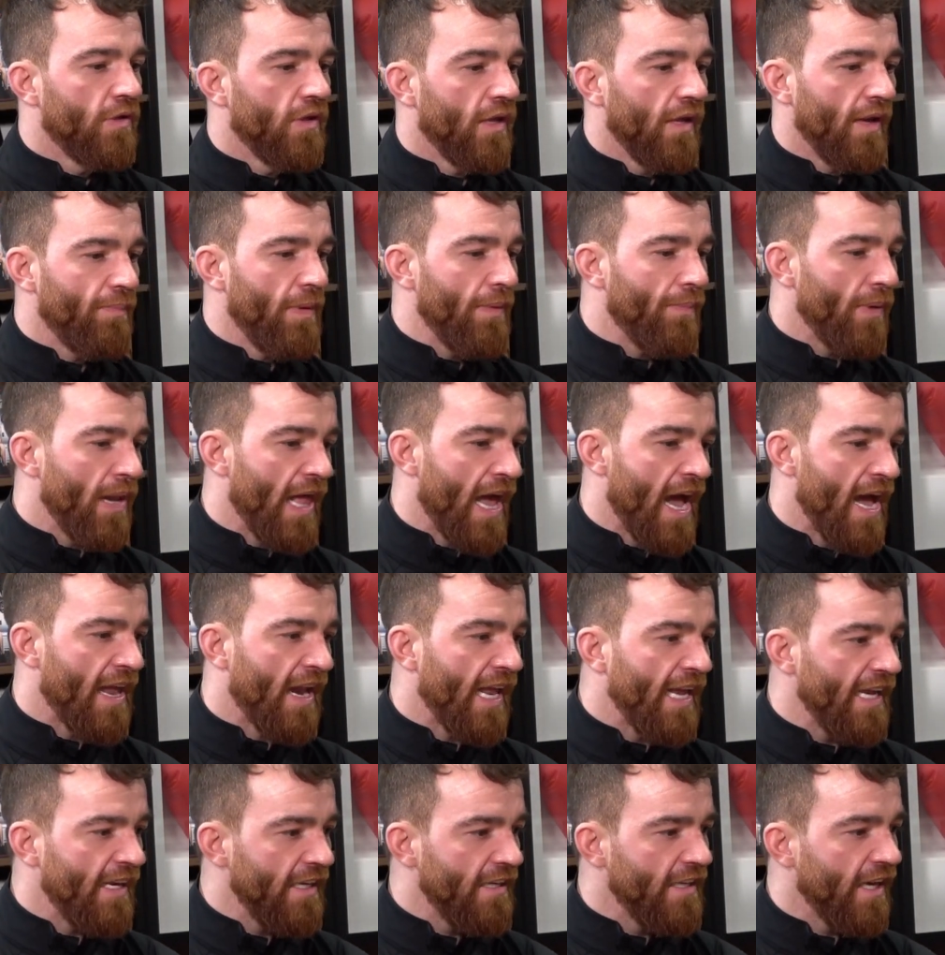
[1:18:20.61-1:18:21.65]
if people aren't
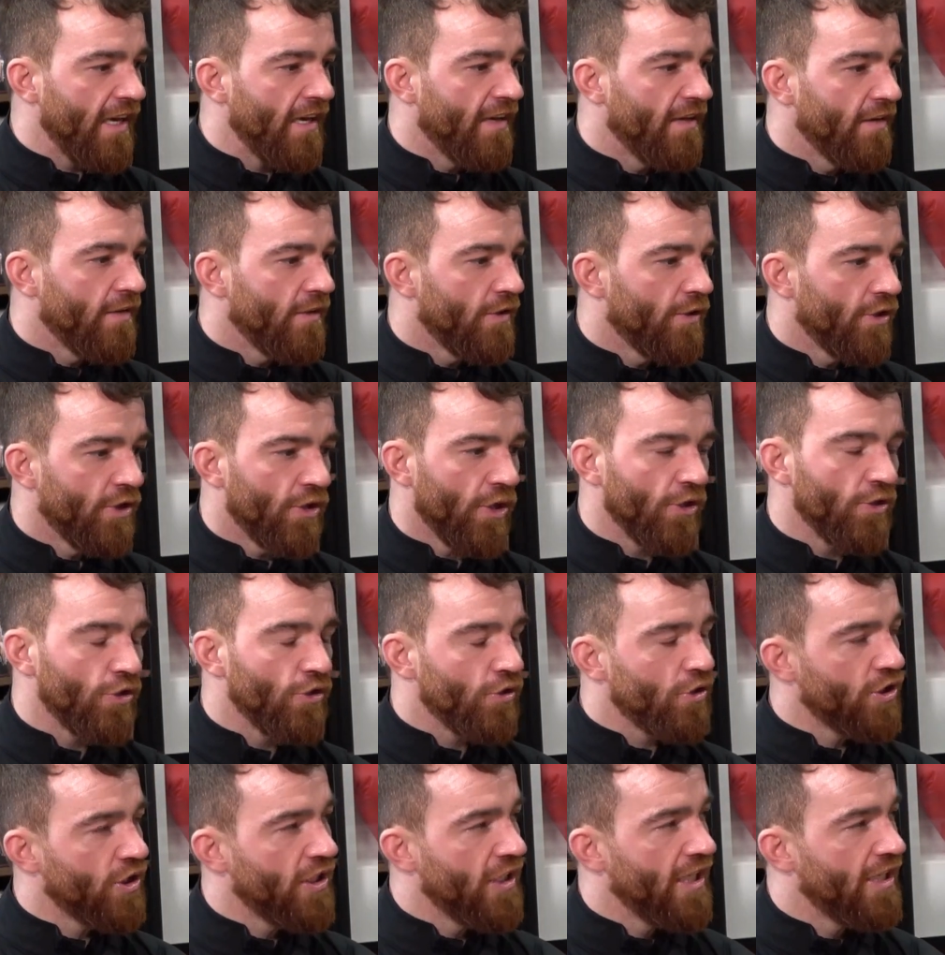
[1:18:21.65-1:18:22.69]
hating you, you're not
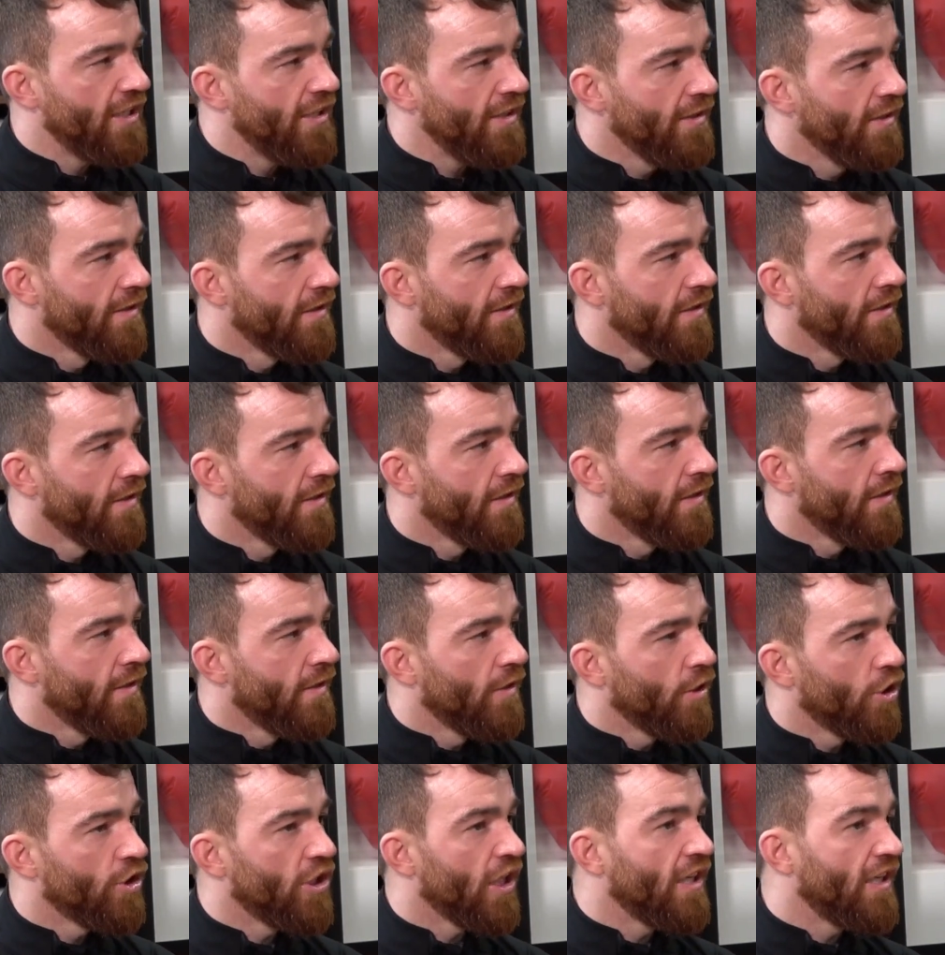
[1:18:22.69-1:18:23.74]
succeeding.
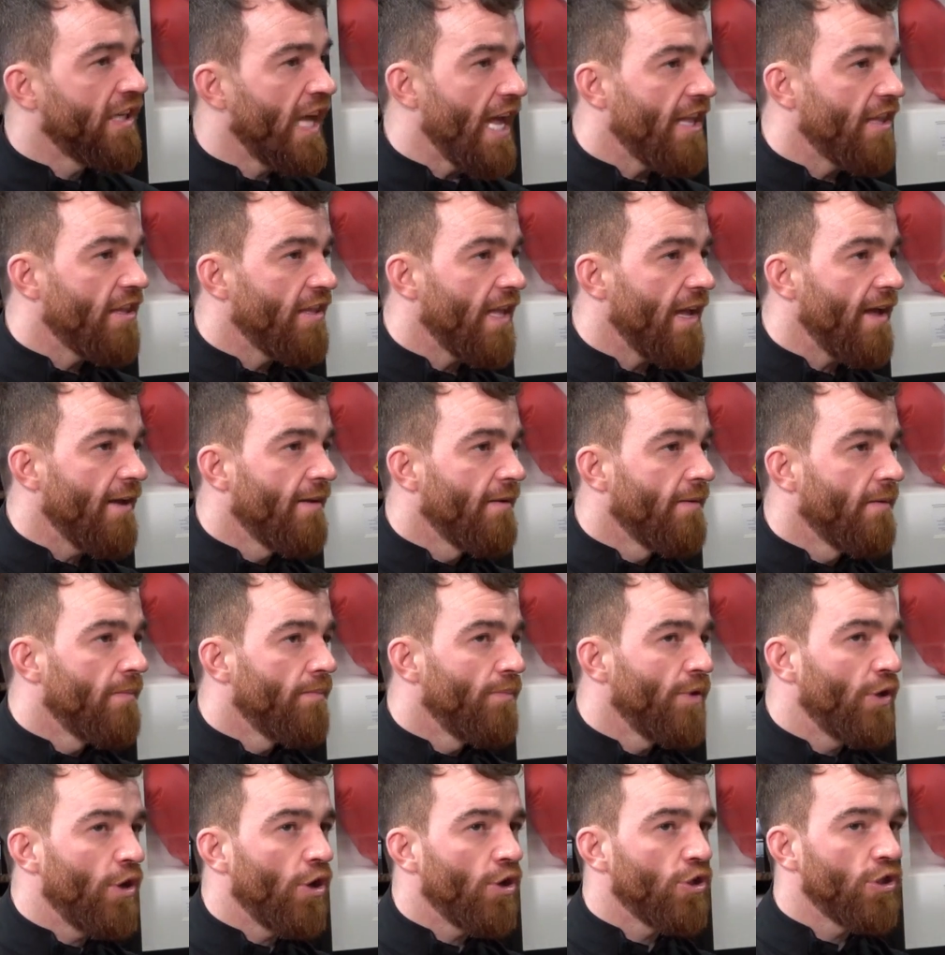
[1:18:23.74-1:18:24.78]
Because I get that.
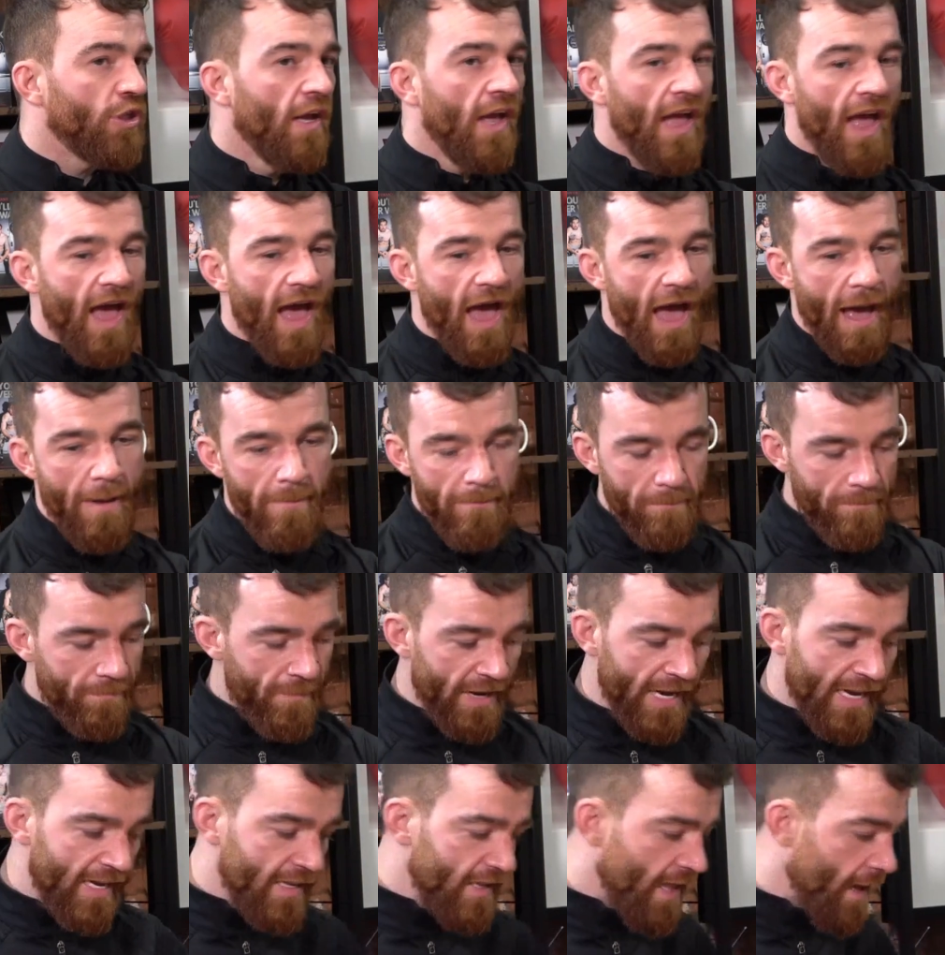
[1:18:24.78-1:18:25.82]
Because I've
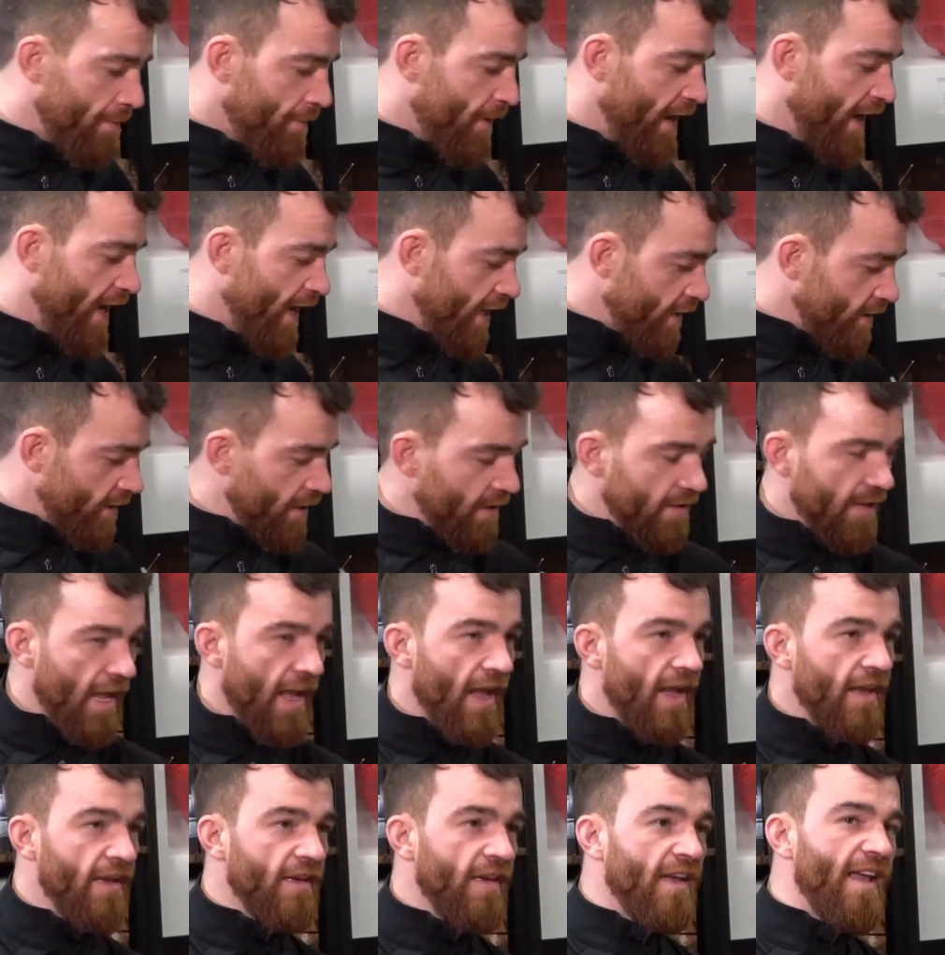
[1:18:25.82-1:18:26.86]
been that person
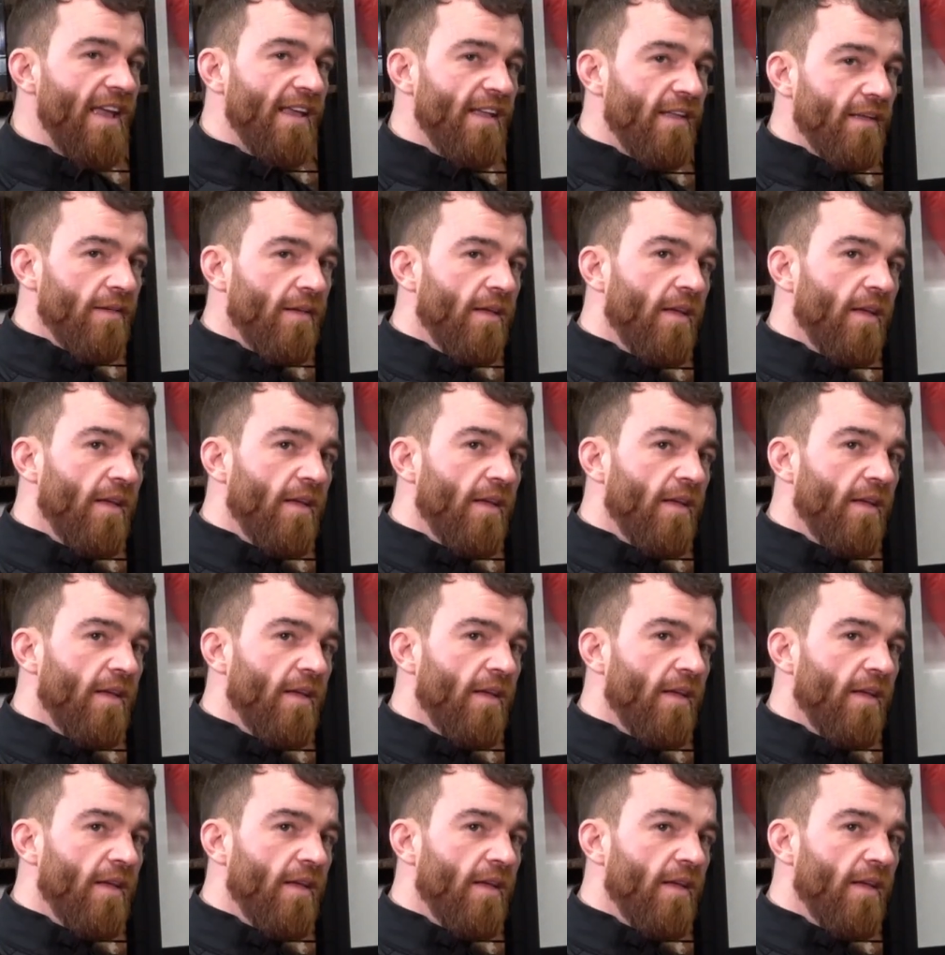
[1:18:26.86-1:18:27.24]
down there.